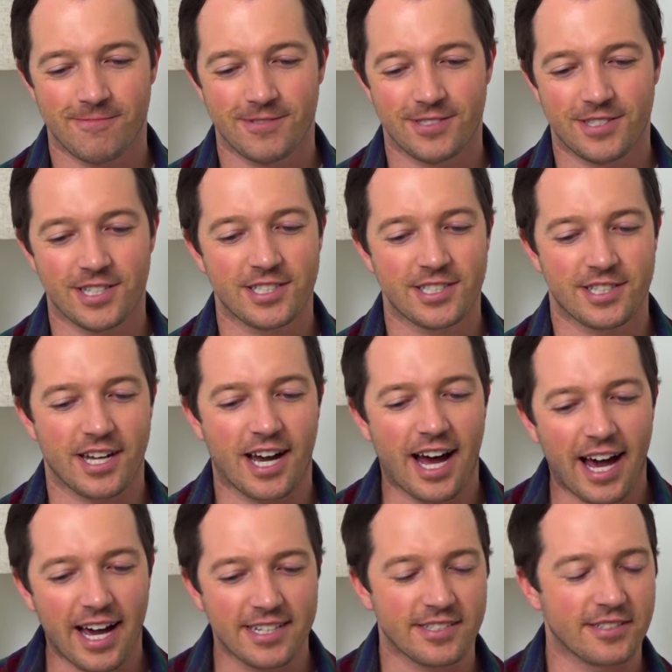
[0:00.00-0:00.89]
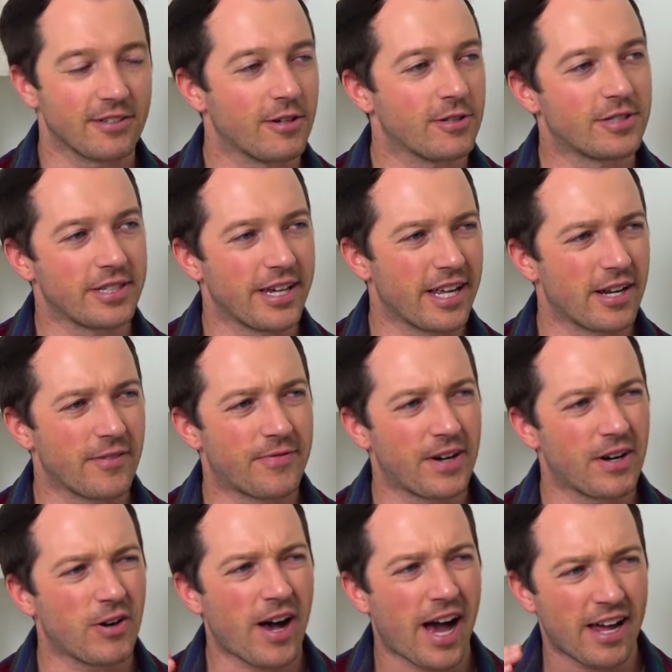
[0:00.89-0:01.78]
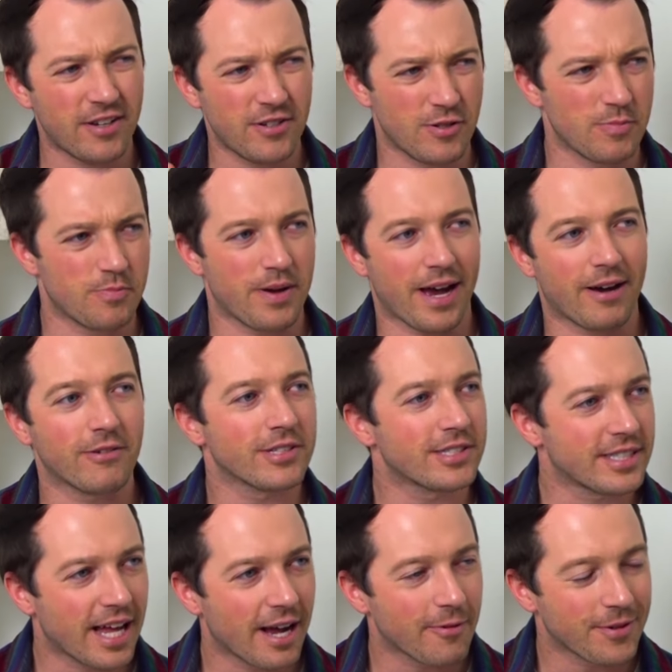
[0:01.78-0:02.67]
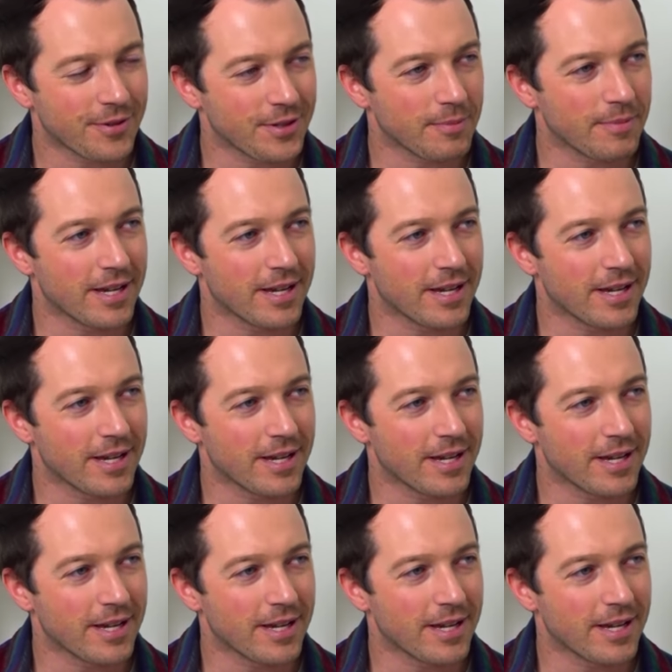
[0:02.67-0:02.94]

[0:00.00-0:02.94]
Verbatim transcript: just the highs and lows of the NFL. How did you balance that with your